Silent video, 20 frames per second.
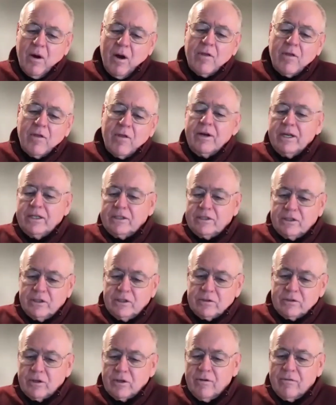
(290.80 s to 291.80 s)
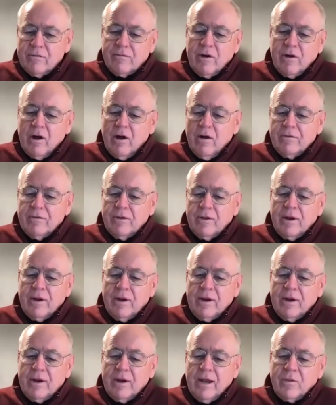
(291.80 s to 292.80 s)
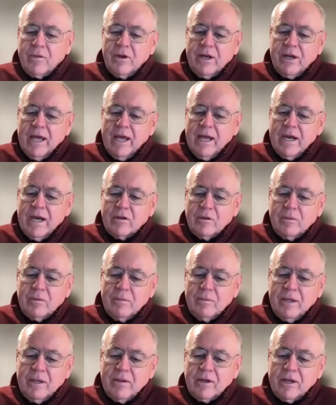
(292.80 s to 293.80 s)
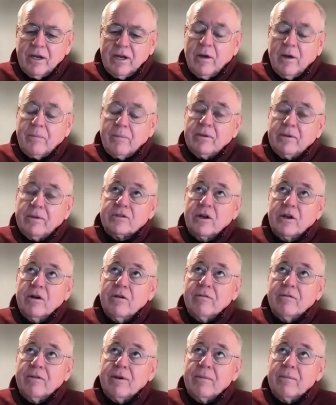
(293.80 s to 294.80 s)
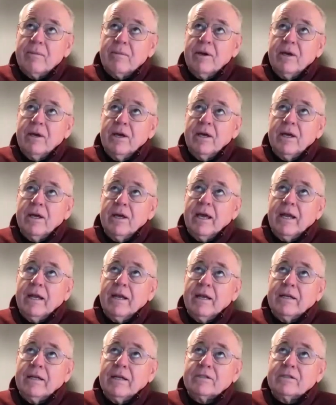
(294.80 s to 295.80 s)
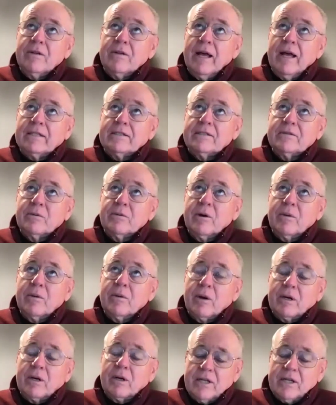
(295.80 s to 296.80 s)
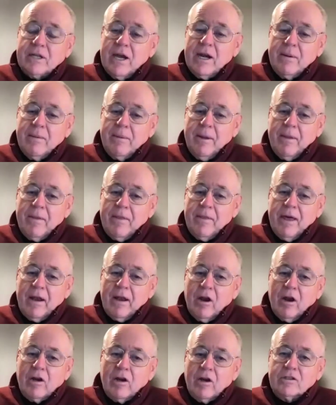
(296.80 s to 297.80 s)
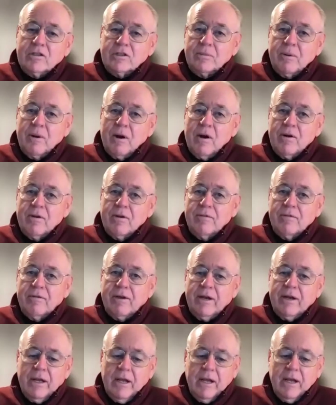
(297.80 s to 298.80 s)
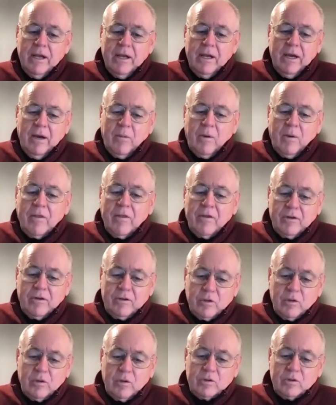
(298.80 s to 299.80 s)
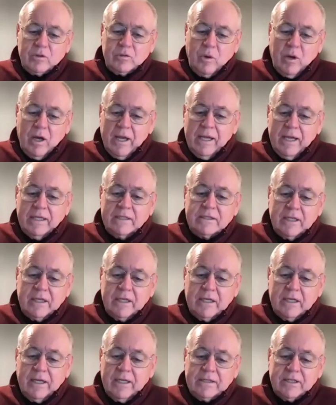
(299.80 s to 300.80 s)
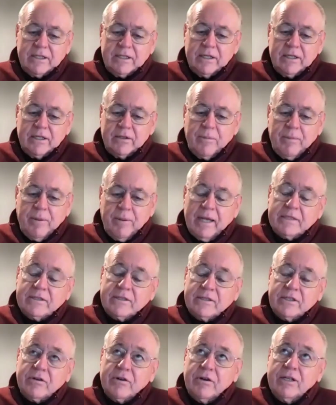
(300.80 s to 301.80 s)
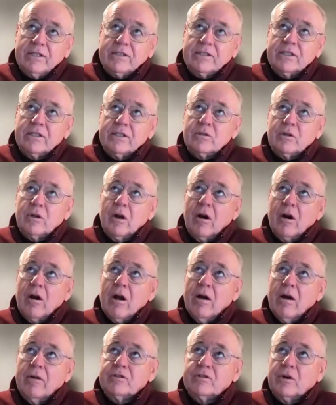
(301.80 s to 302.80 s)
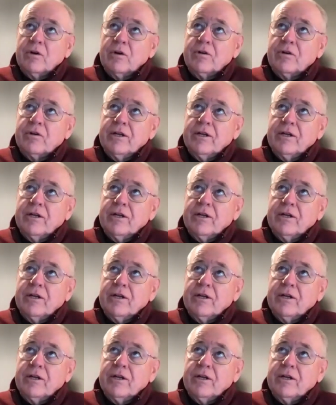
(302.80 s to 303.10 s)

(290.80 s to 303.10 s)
other issues are involved and what the data could be that could help you solve them. And so that's we're excited about that larger part of it. One of the tools is a plastic tracing tool, our offshore